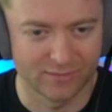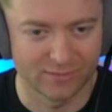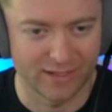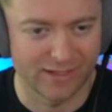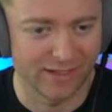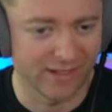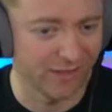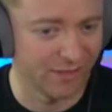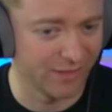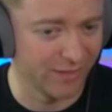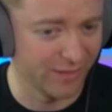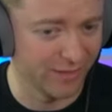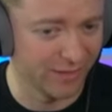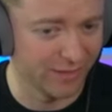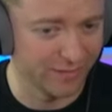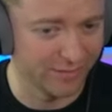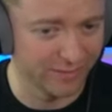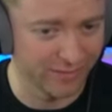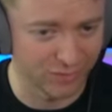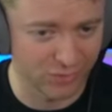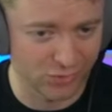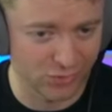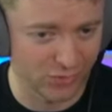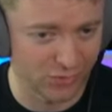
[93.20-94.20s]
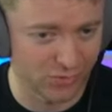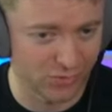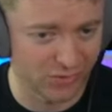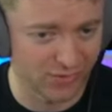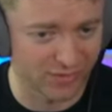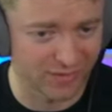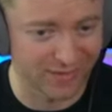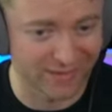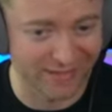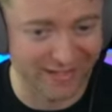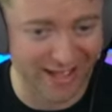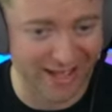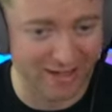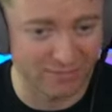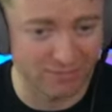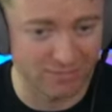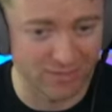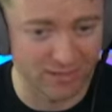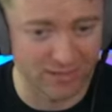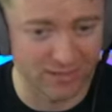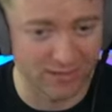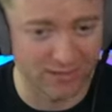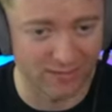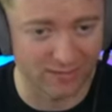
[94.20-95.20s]
And I think this should just net
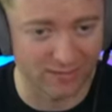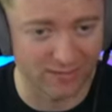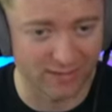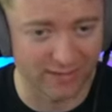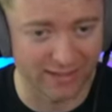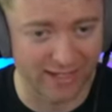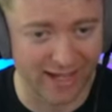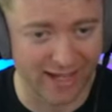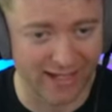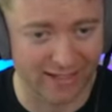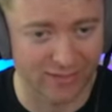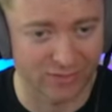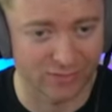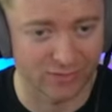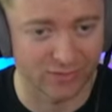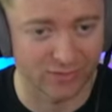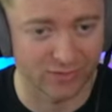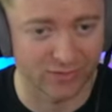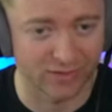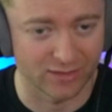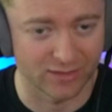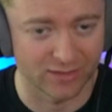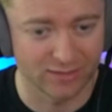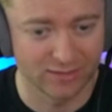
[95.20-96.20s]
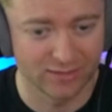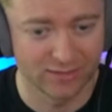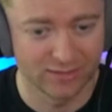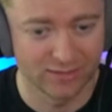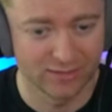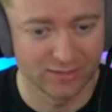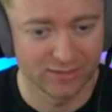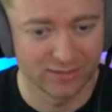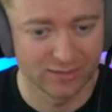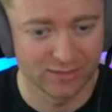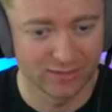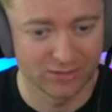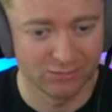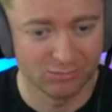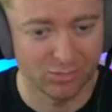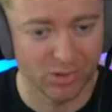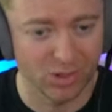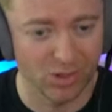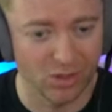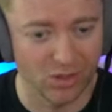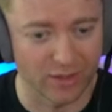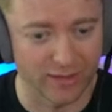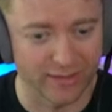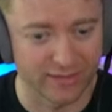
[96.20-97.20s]
me an extra
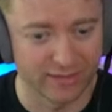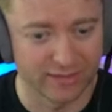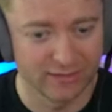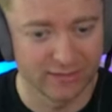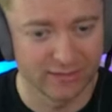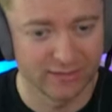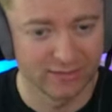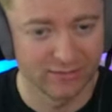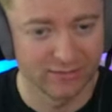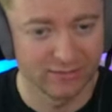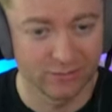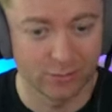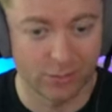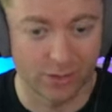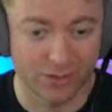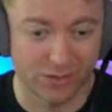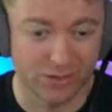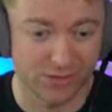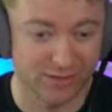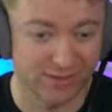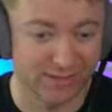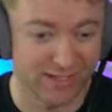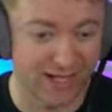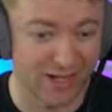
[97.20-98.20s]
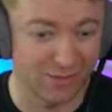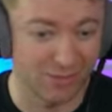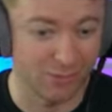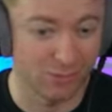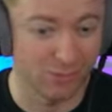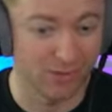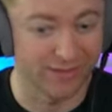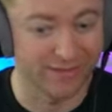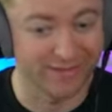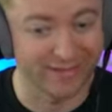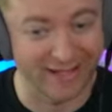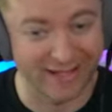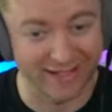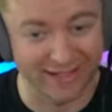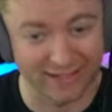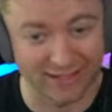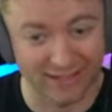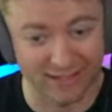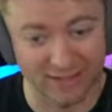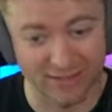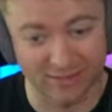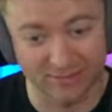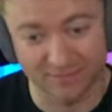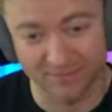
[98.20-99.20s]
pawn. Question is how we want to take
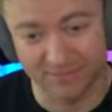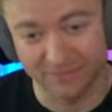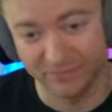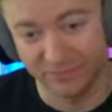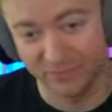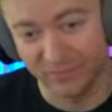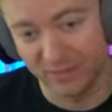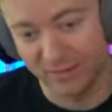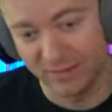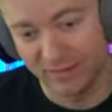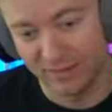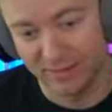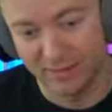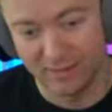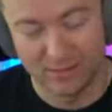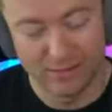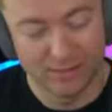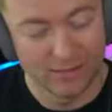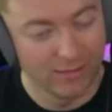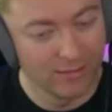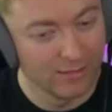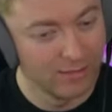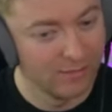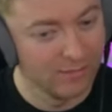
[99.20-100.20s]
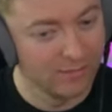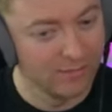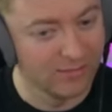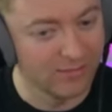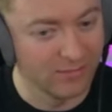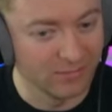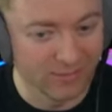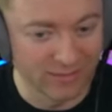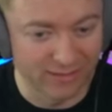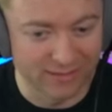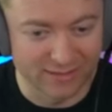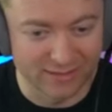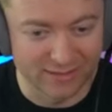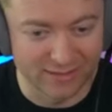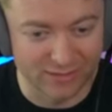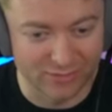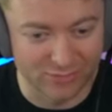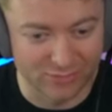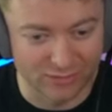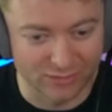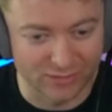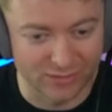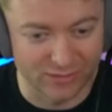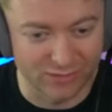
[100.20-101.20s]
it. To me, it's an
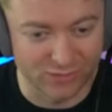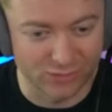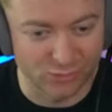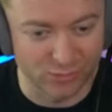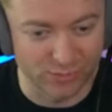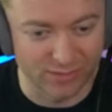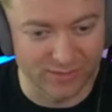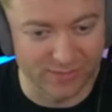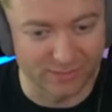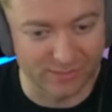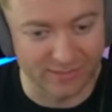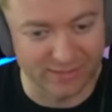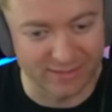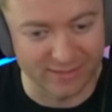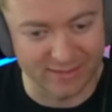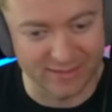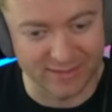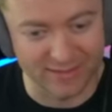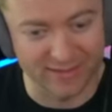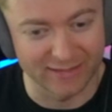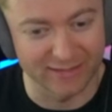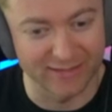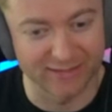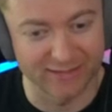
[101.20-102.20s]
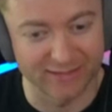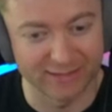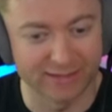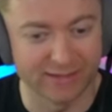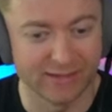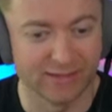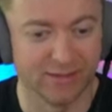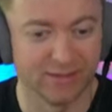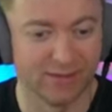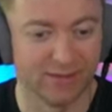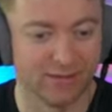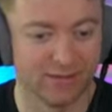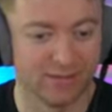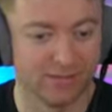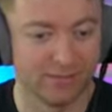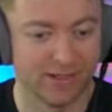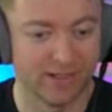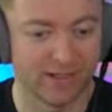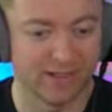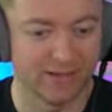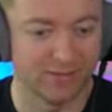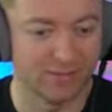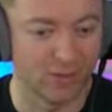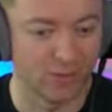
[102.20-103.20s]
interesting choice because taking here
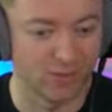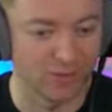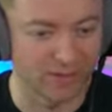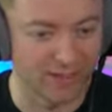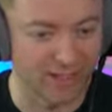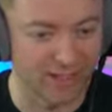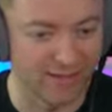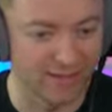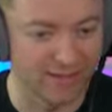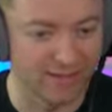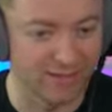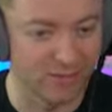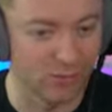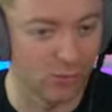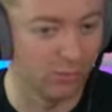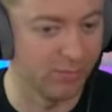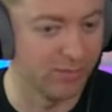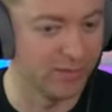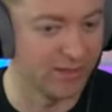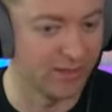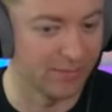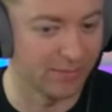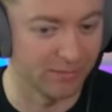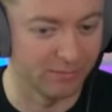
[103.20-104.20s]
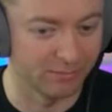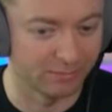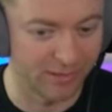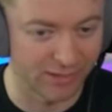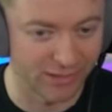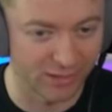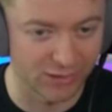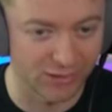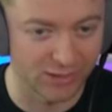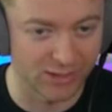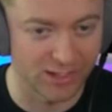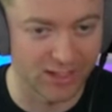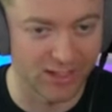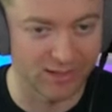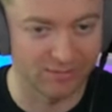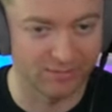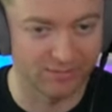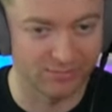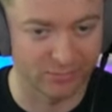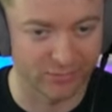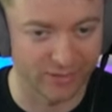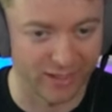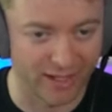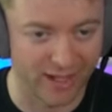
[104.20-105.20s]
makes the most sense. It opens up the
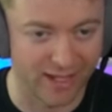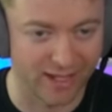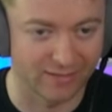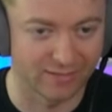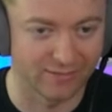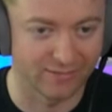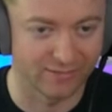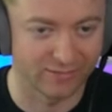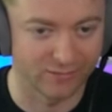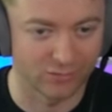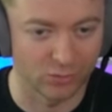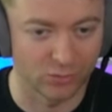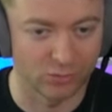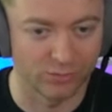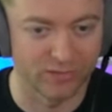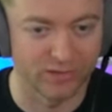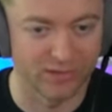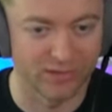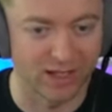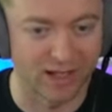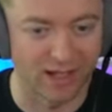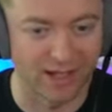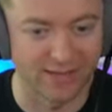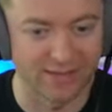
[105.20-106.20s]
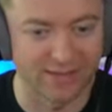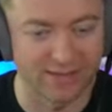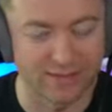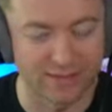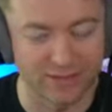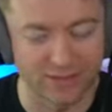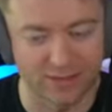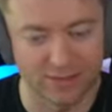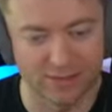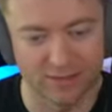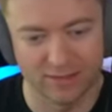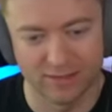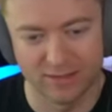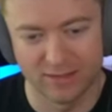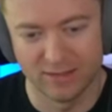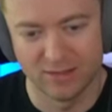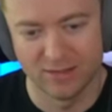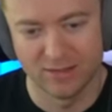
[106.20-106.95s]
bishop. We have open lines here.